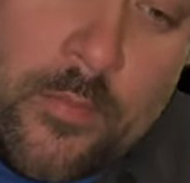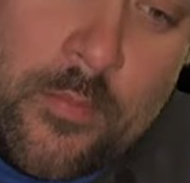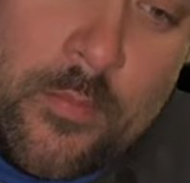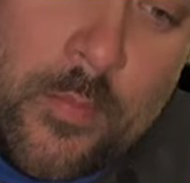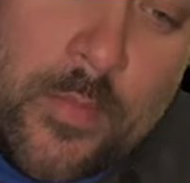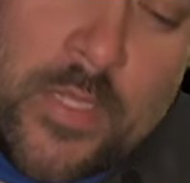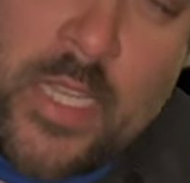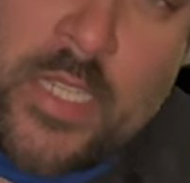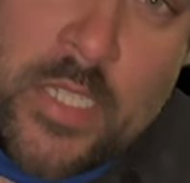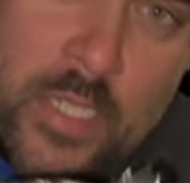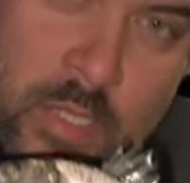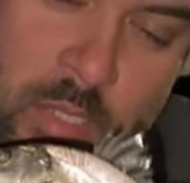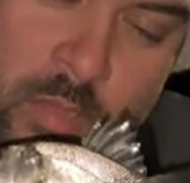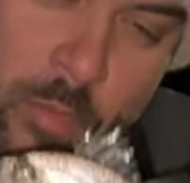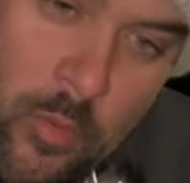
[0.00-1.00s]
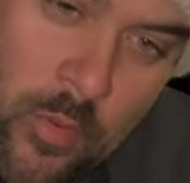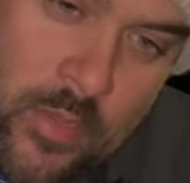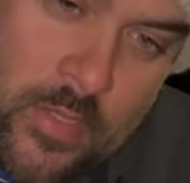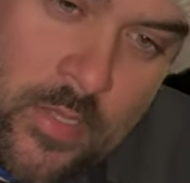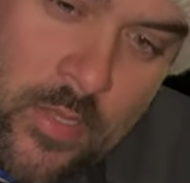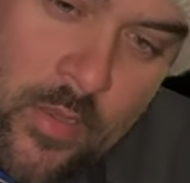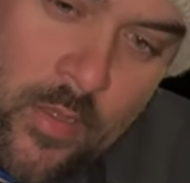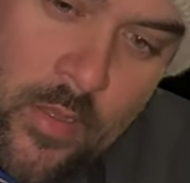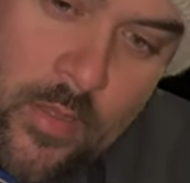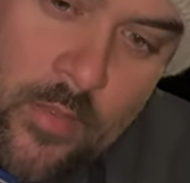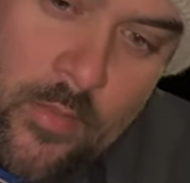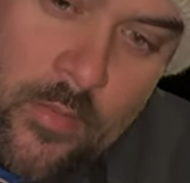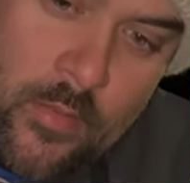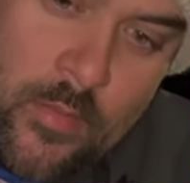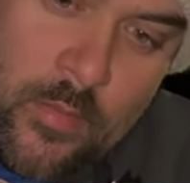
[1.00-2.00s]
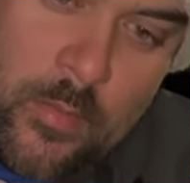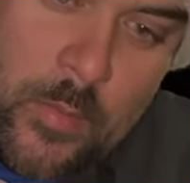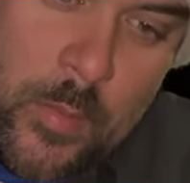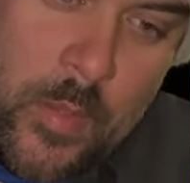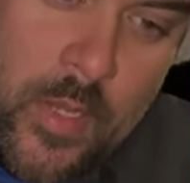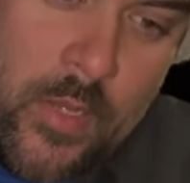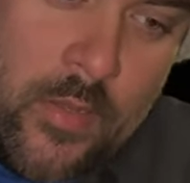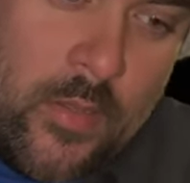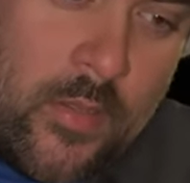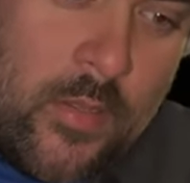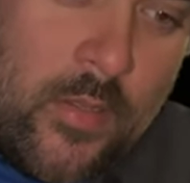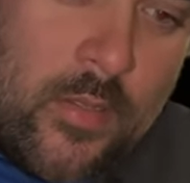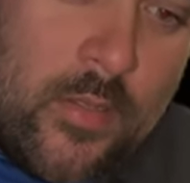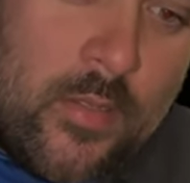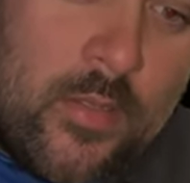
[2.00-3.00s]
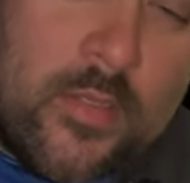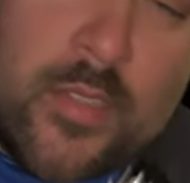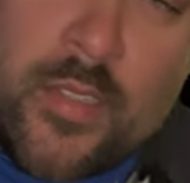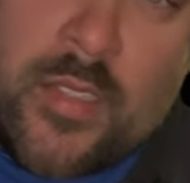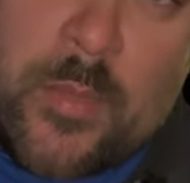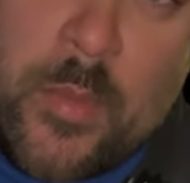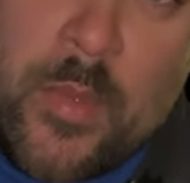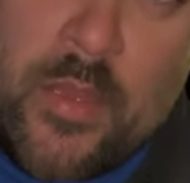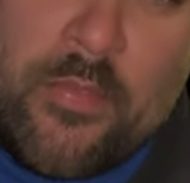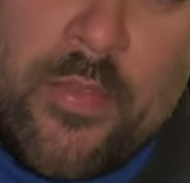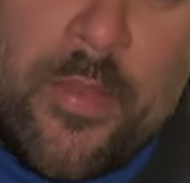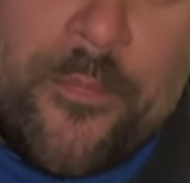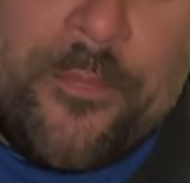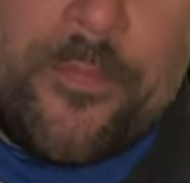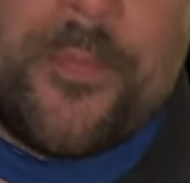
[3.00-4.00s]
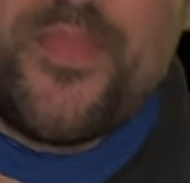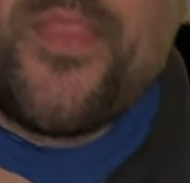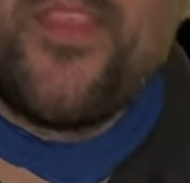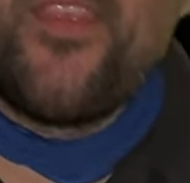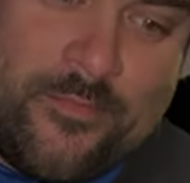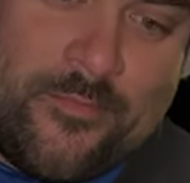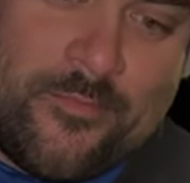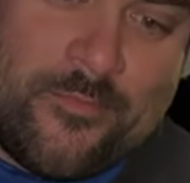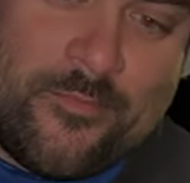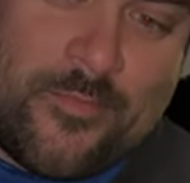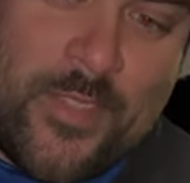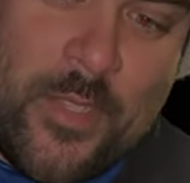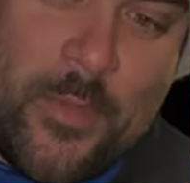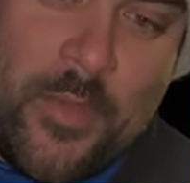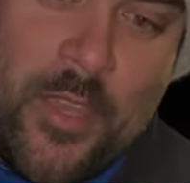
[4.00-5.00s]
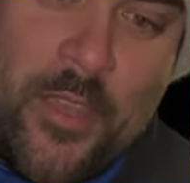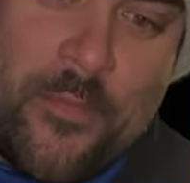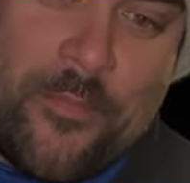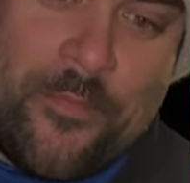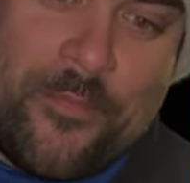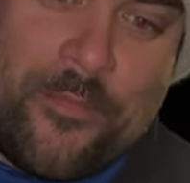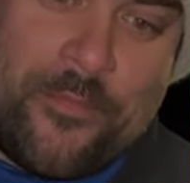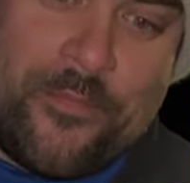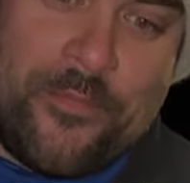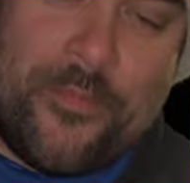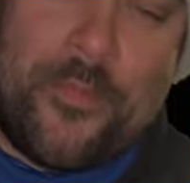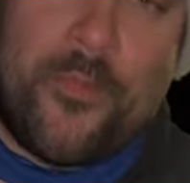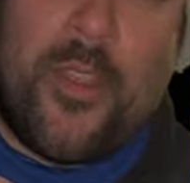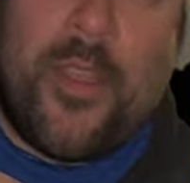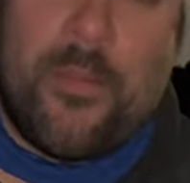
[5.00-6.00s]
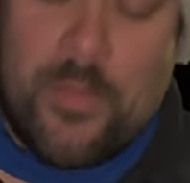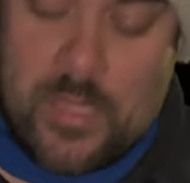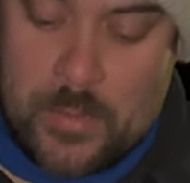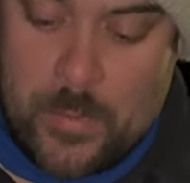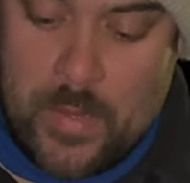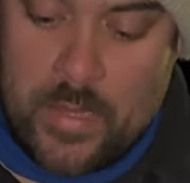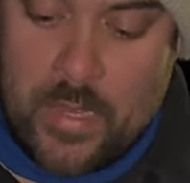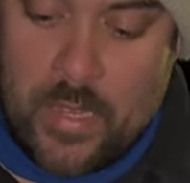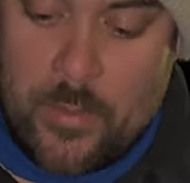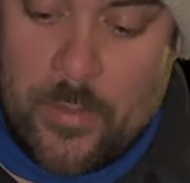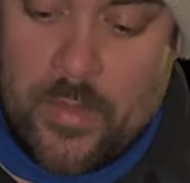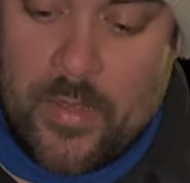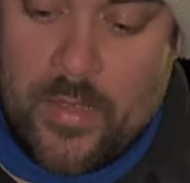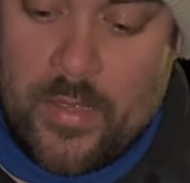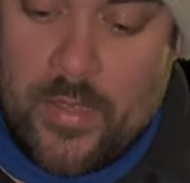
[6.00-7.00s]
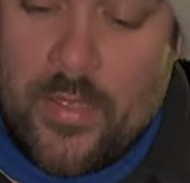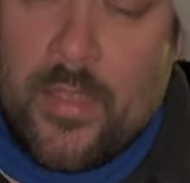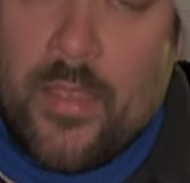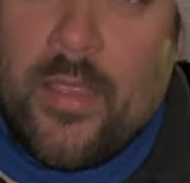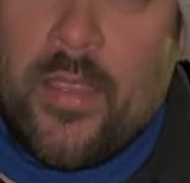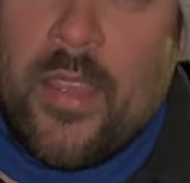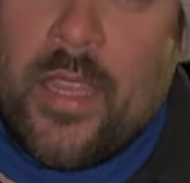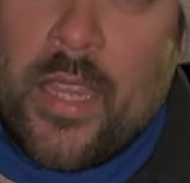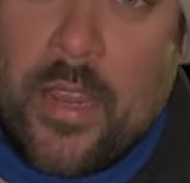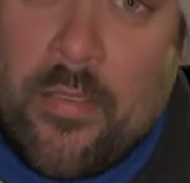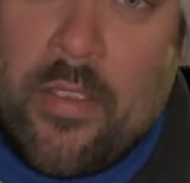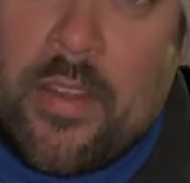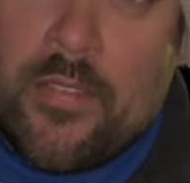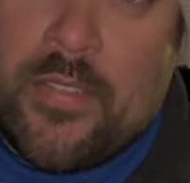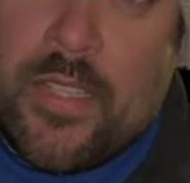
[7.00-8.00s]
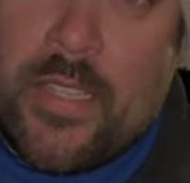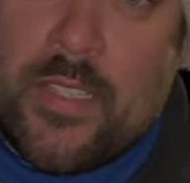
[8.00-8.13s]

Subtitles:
Potentially the smallest of the night, but just as perfect. There we go. All right, let's pack up and get ready for day